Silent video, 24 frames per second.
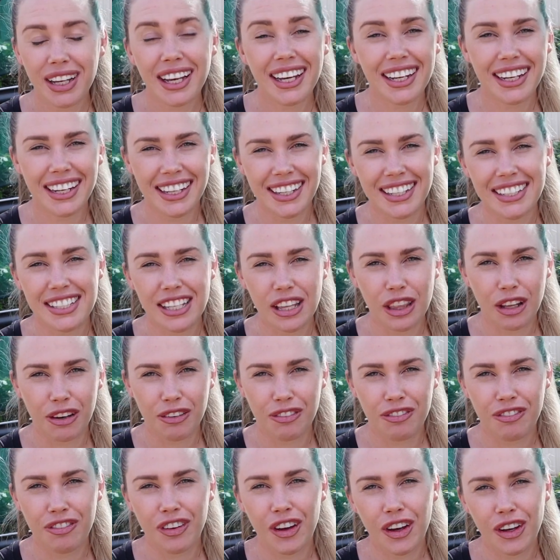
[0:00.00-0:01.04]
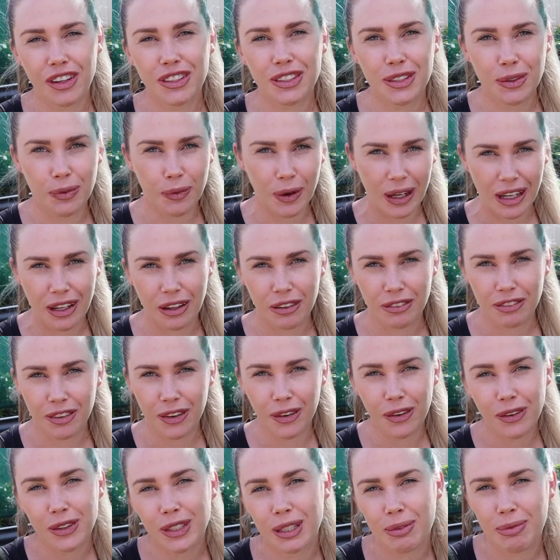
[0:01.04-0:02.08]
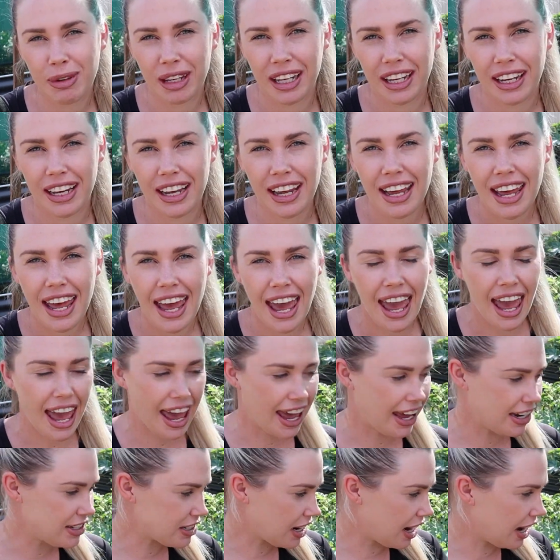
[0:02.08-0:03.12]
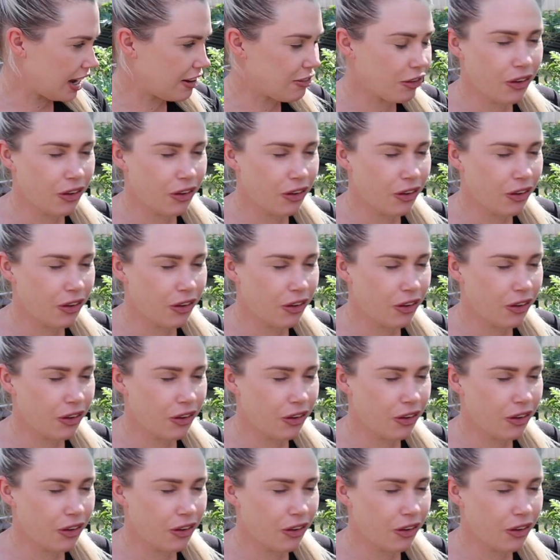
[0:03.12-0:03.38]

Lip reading: It is the first week of autumn here, and I have